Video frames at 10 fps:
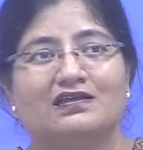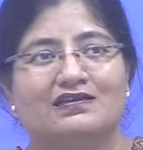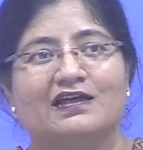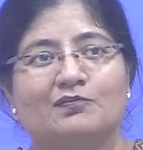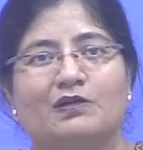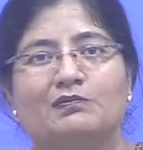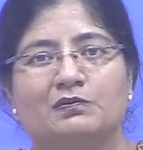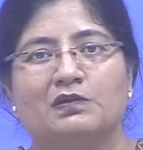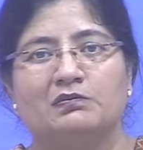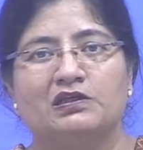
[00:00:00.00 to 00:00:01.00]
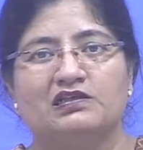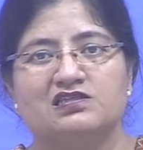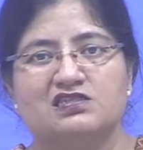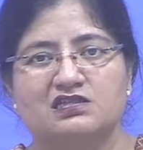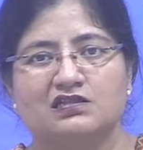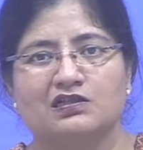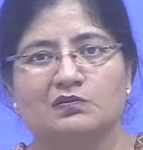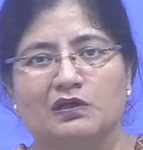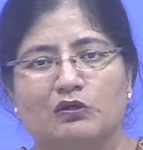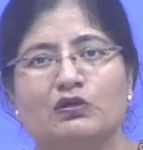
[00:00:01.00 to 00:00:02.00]
that people may be concerned
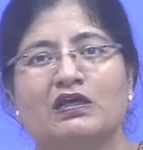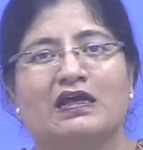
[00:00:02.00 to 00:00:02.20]
about